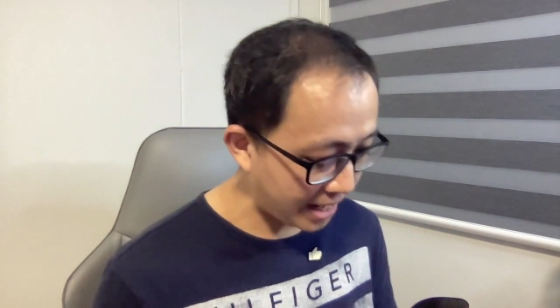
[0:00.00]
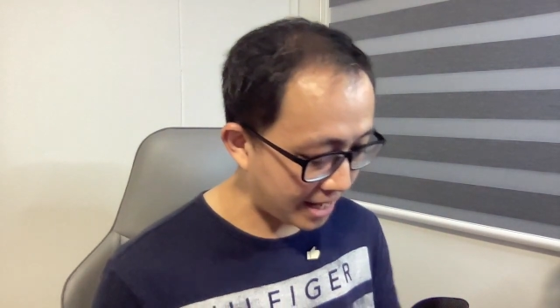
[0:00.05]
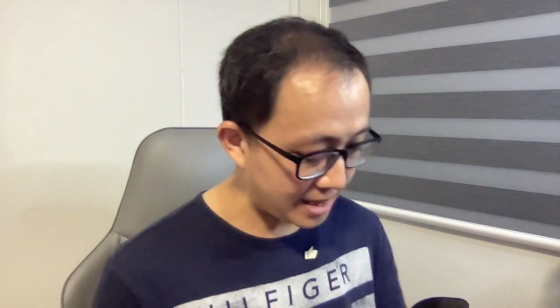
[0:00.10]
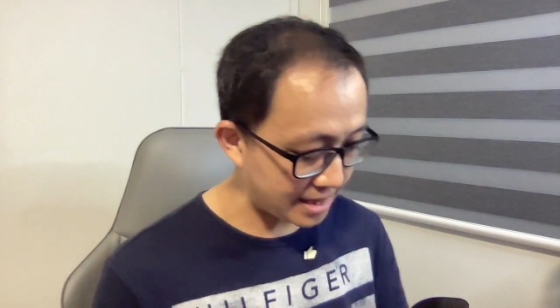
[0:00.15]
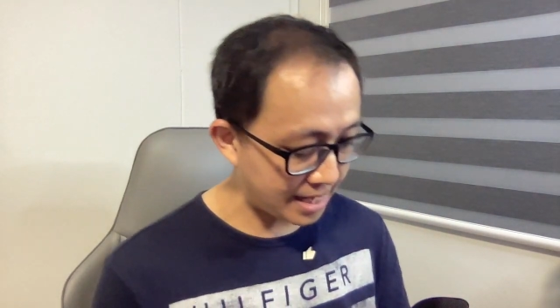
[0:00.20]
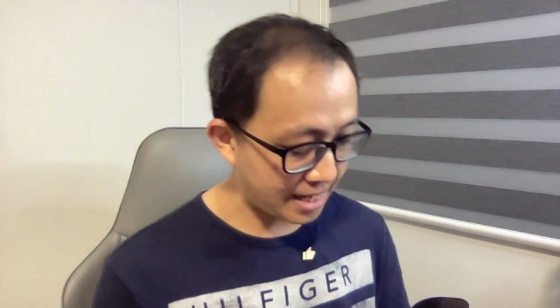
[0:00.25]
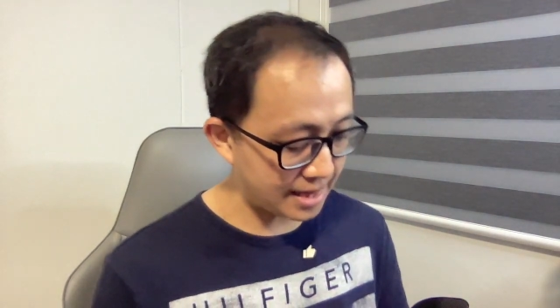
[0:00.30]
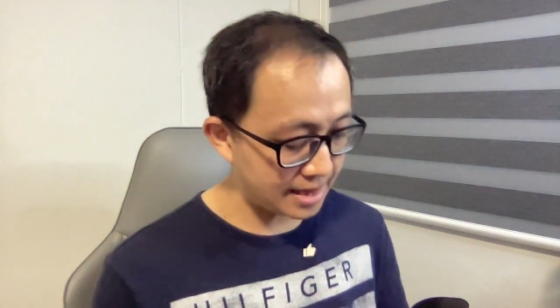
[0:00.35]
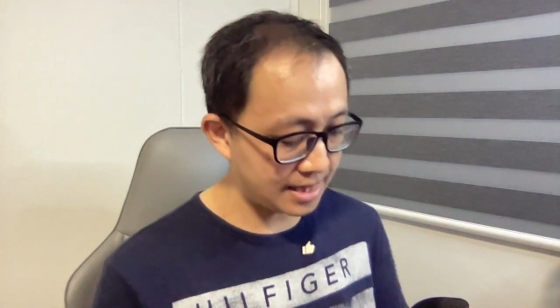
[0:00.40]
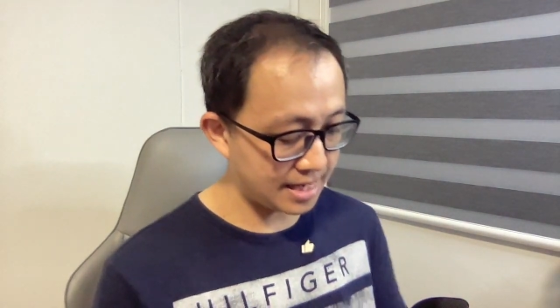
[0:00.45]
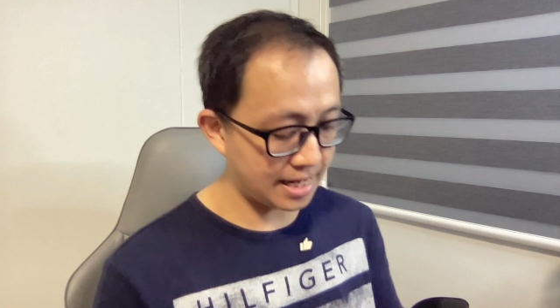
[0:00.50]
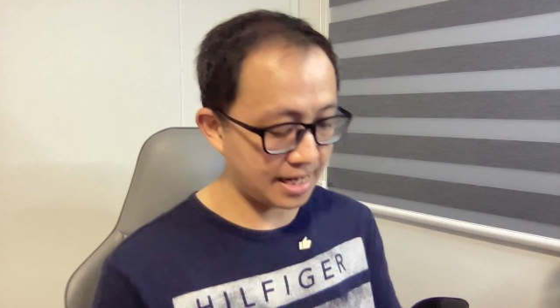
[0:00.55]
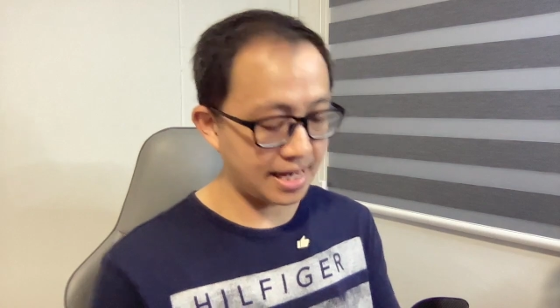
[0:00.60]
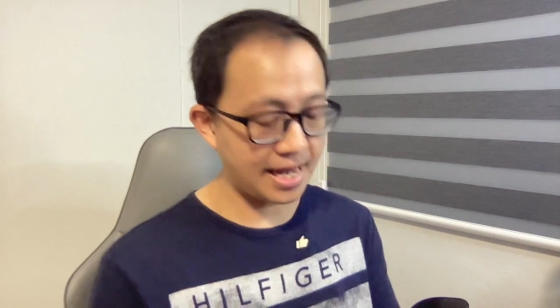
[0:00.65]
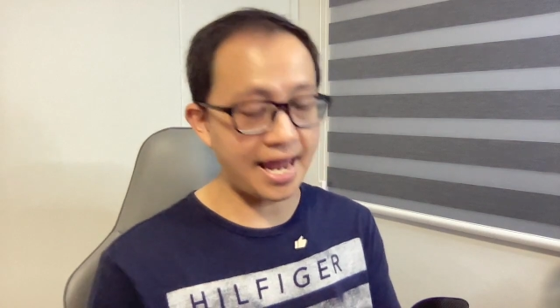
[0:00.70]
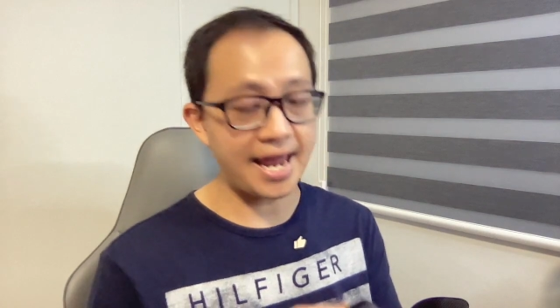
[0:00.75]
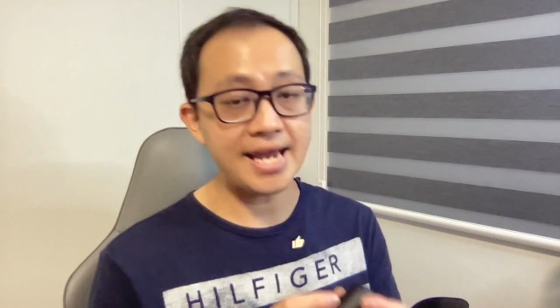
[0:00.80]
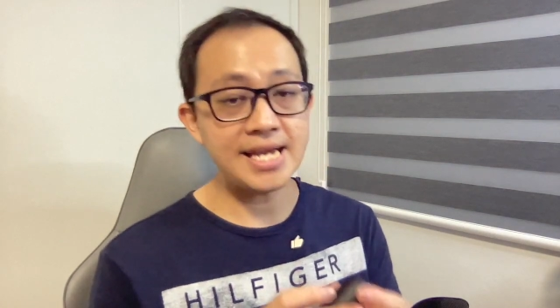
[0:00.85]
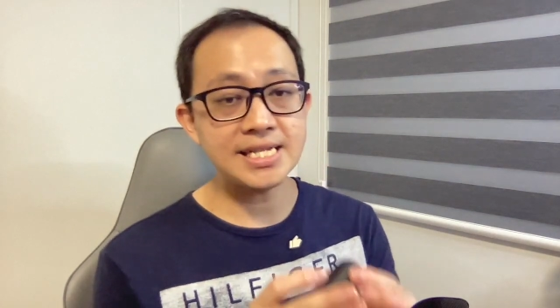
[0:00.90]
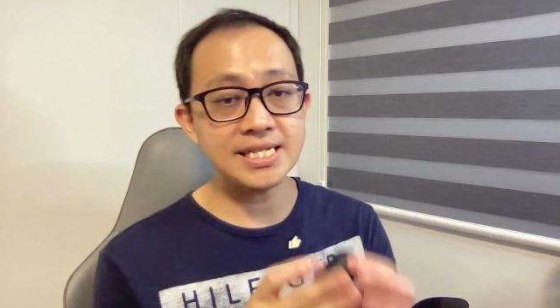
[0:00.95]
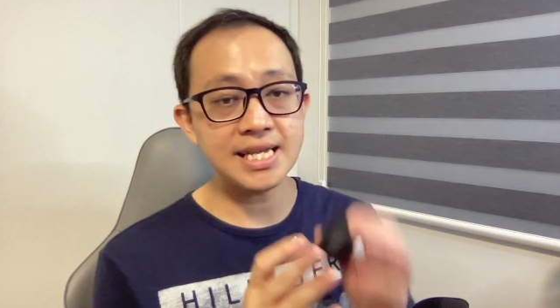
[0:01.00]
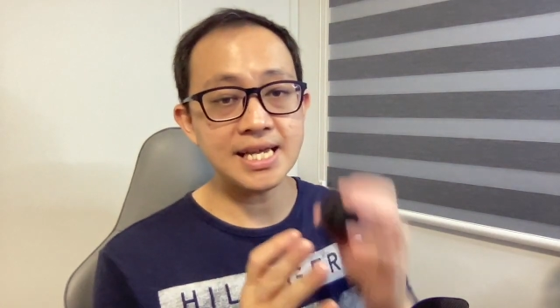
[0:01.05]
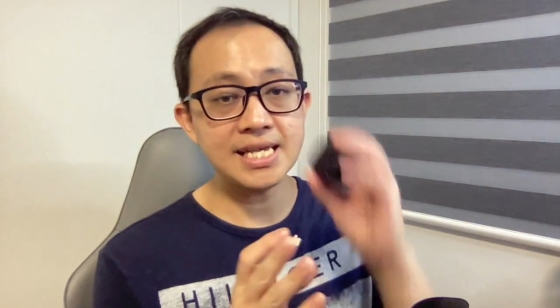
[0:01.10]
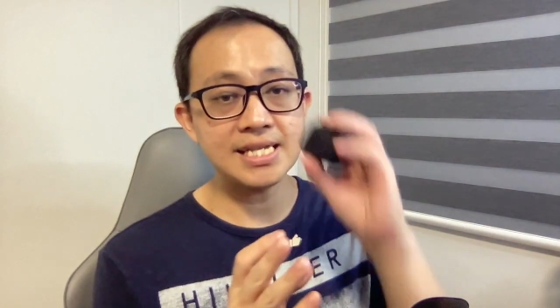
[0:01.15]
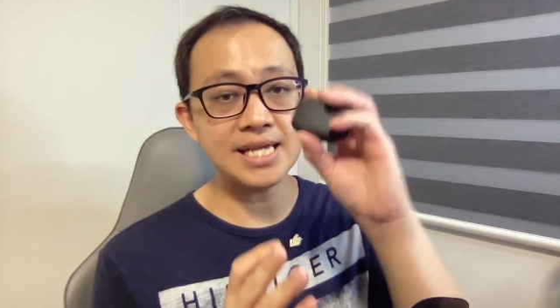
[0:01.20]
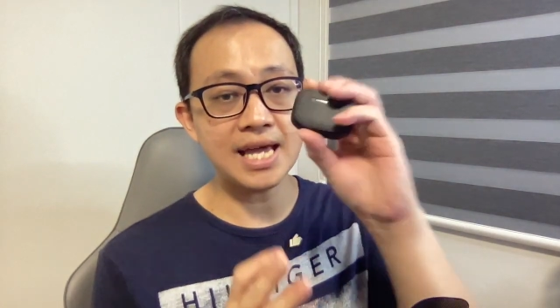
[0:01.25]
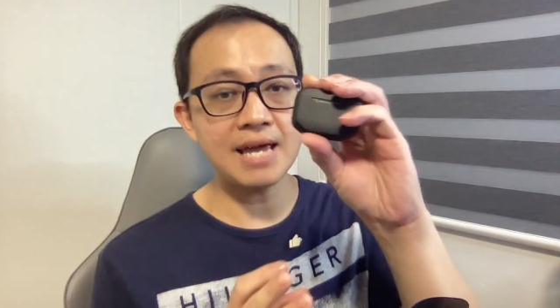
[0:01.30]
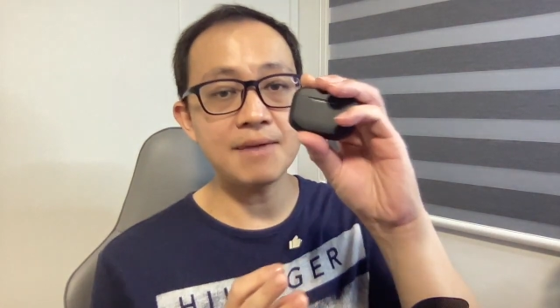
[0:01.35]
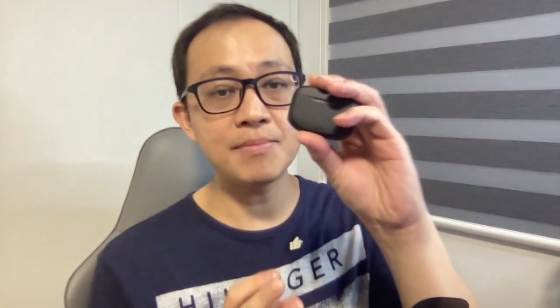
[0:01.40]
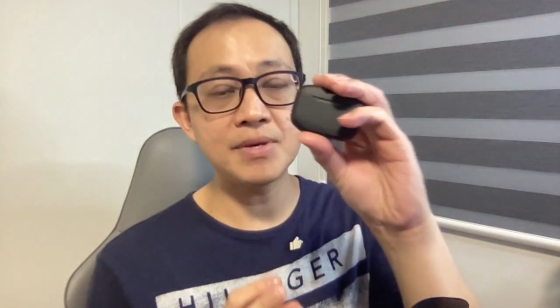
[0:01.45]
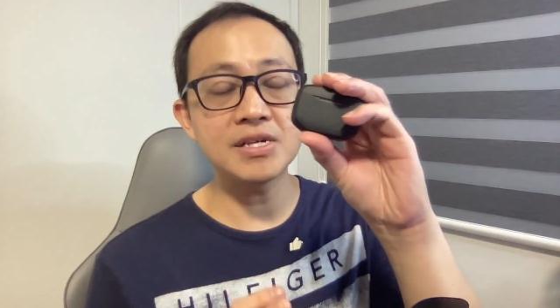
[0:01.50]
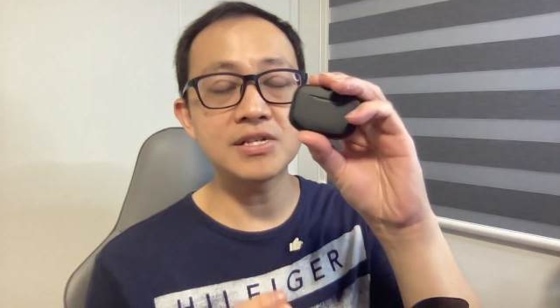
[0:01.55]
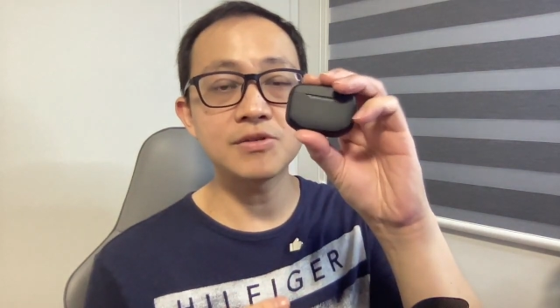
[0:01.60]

and then the casing is able